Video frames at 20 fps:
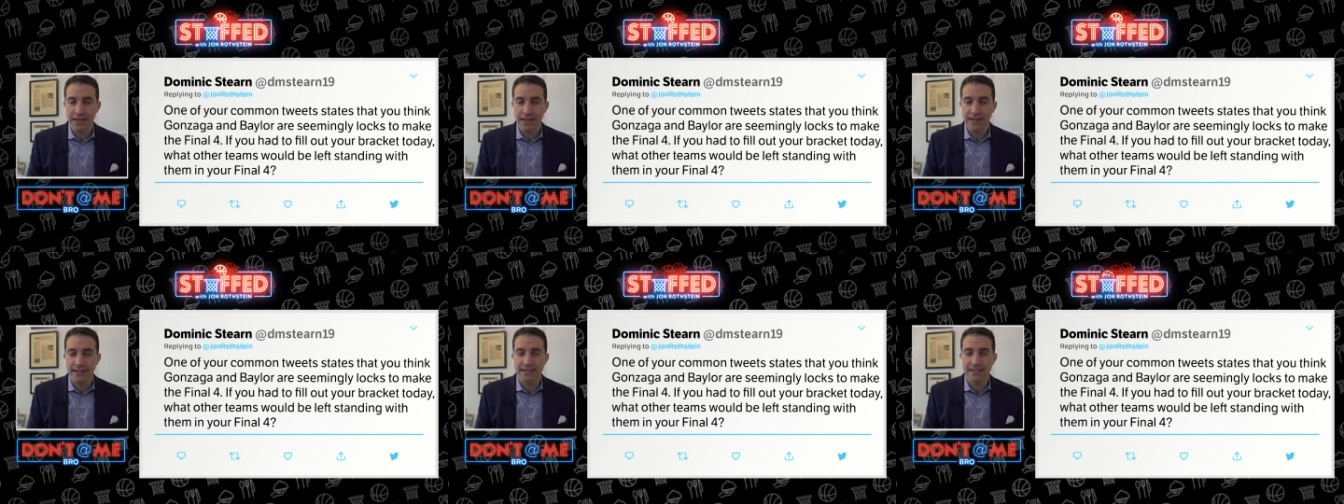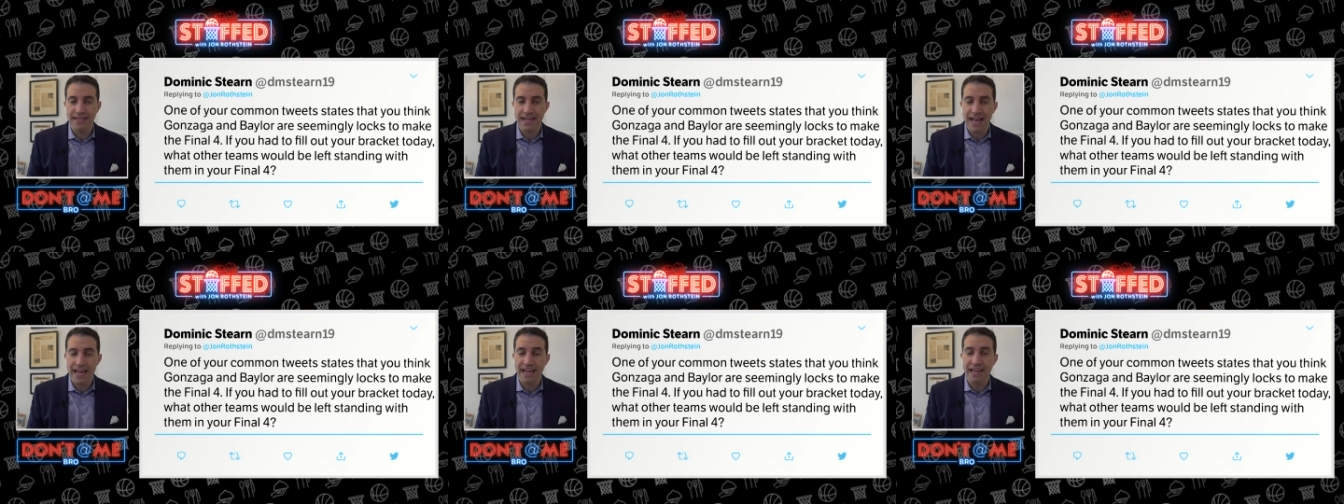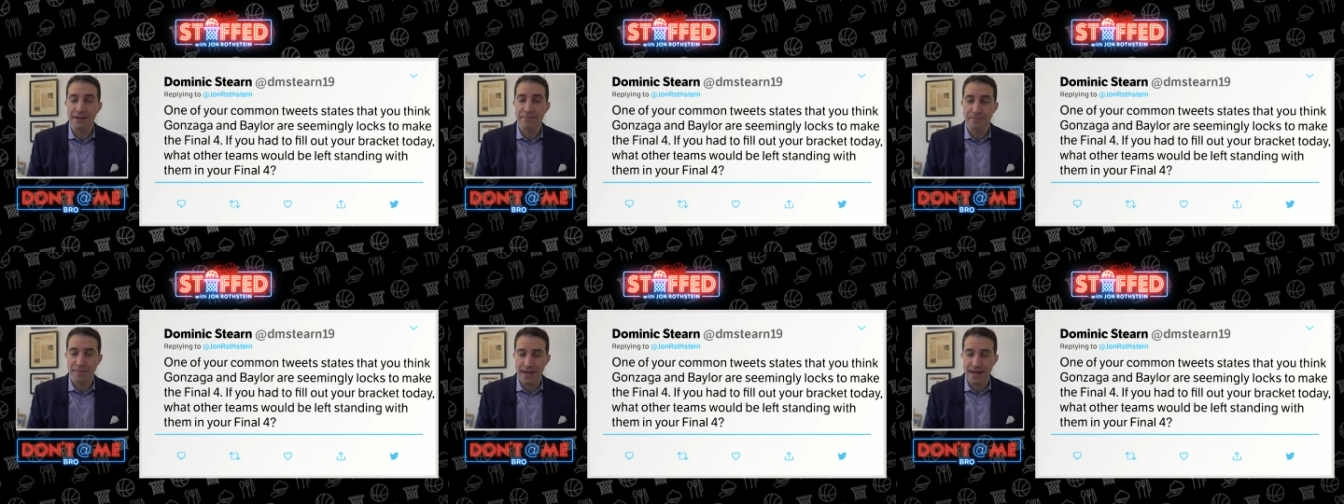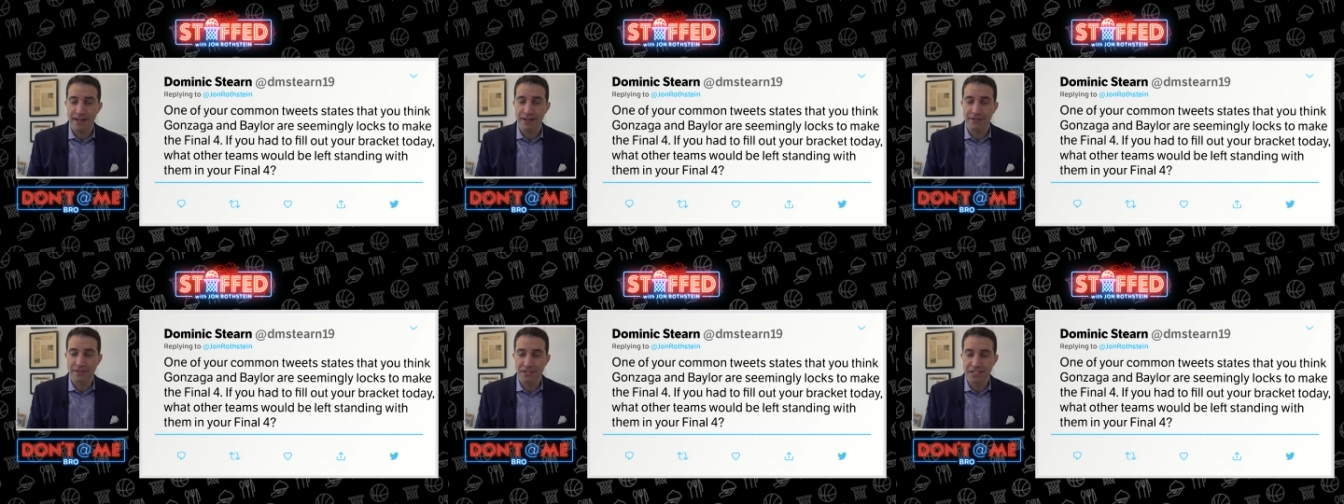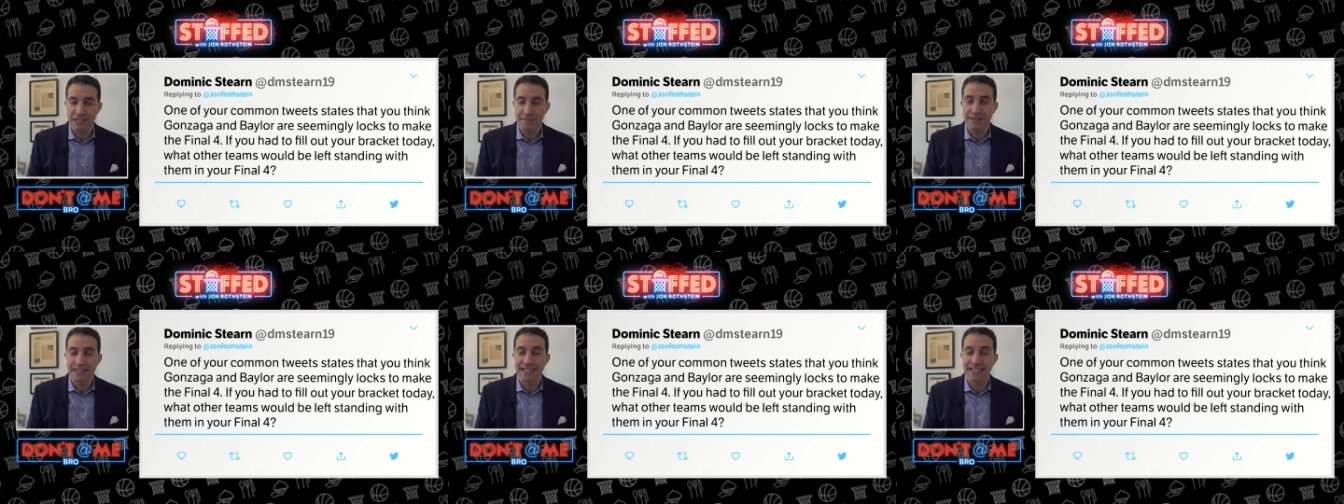Gonzaga and Baylor are
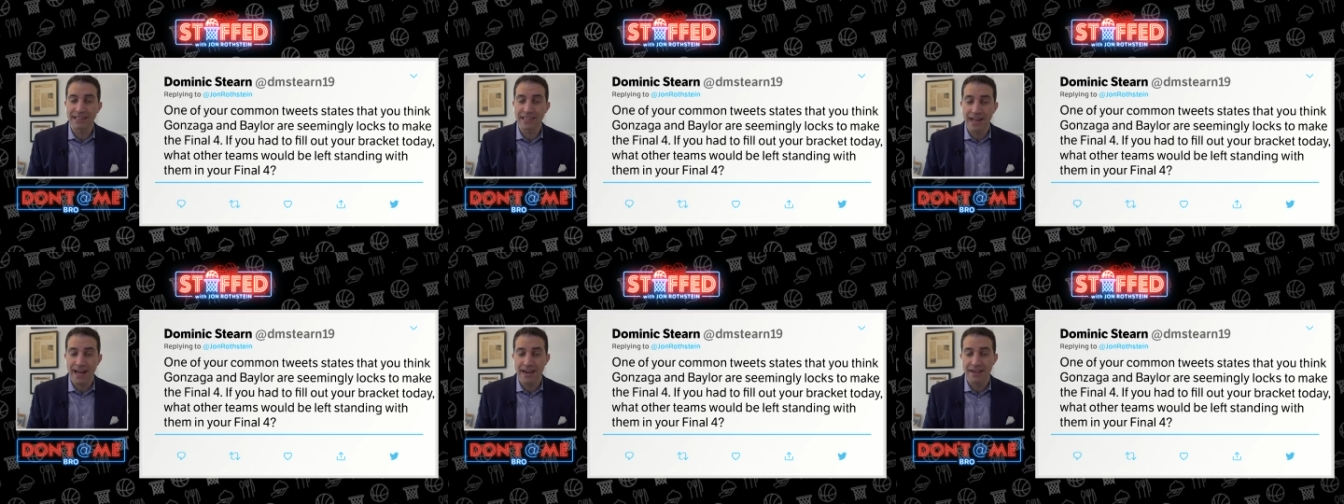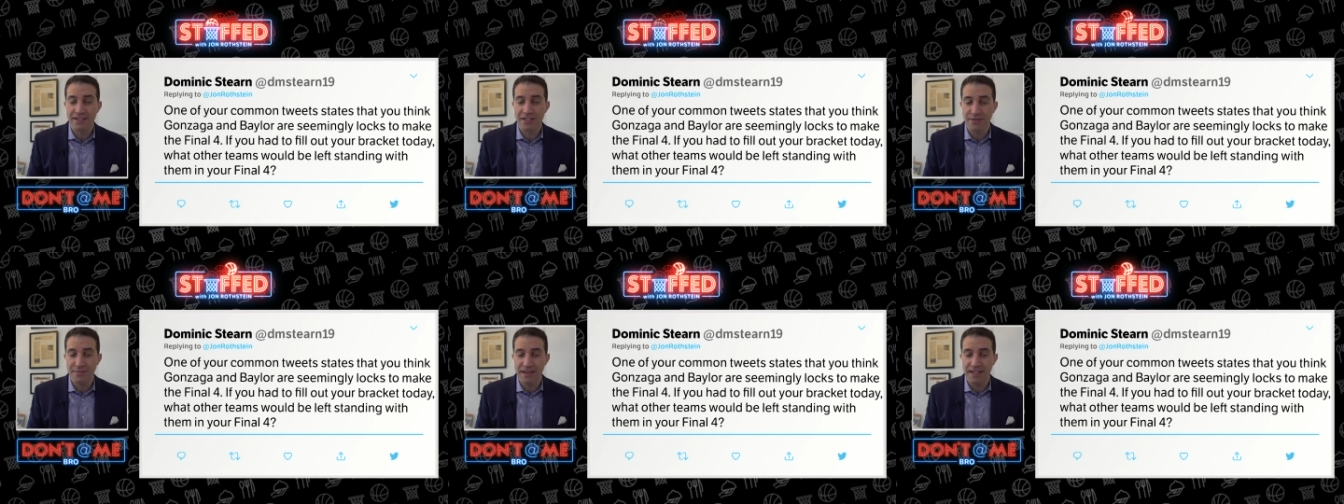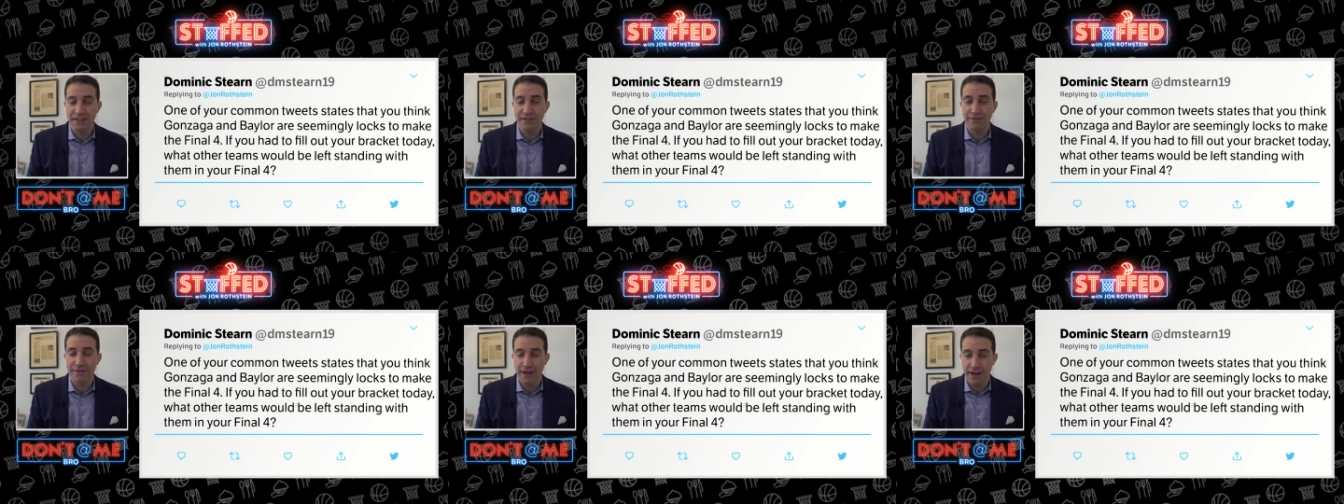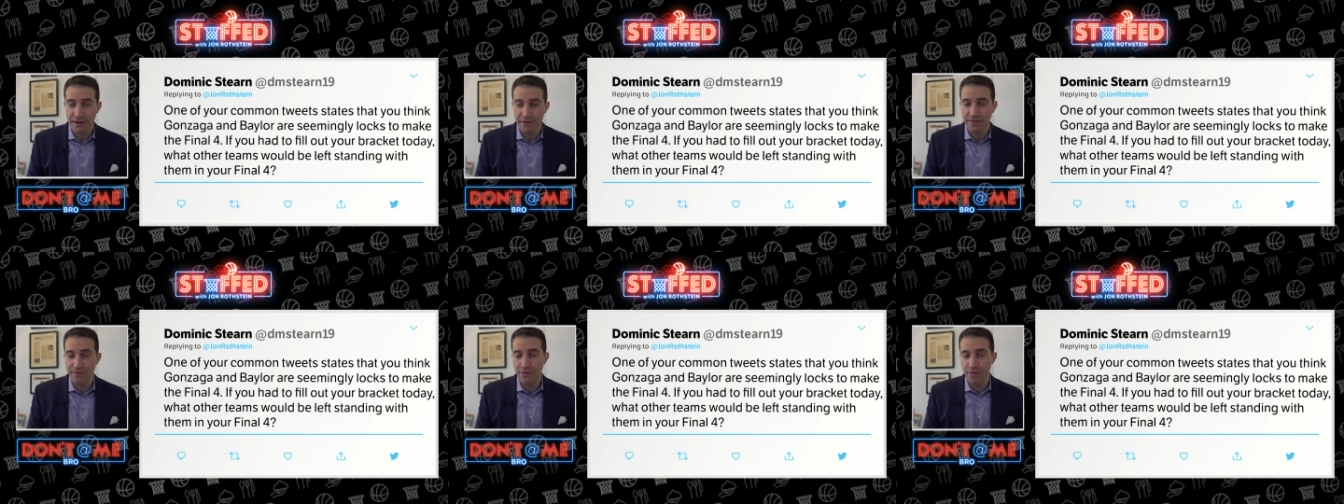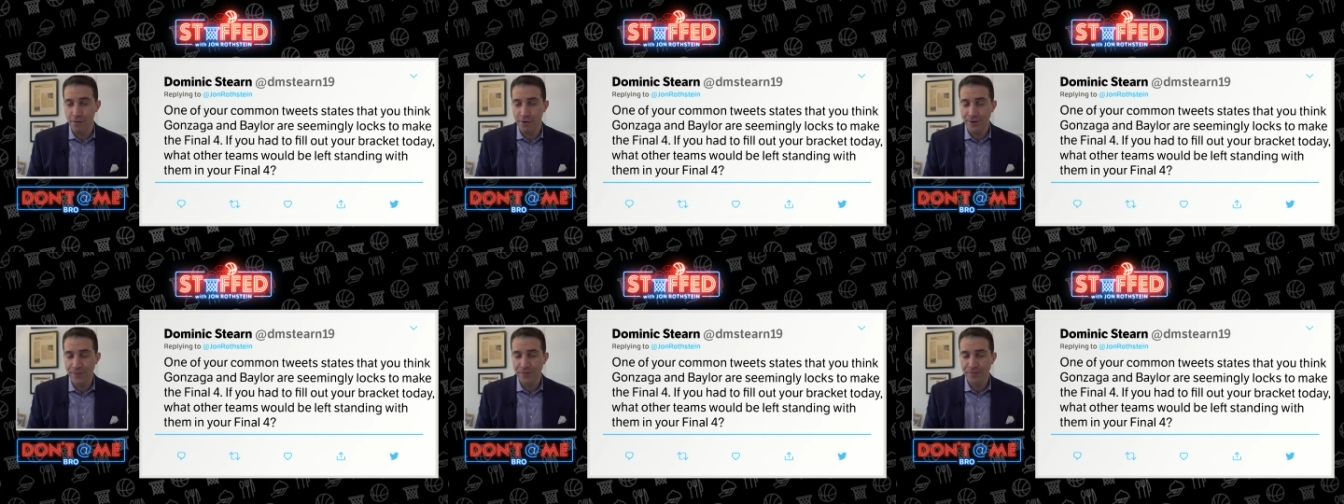seemingly locks to make the Final
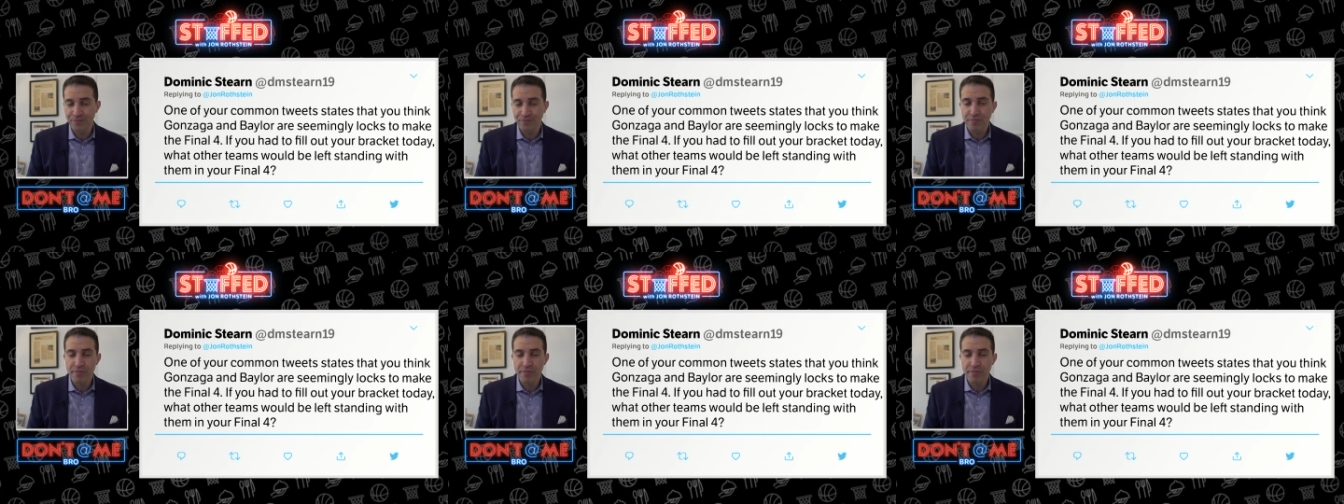Four.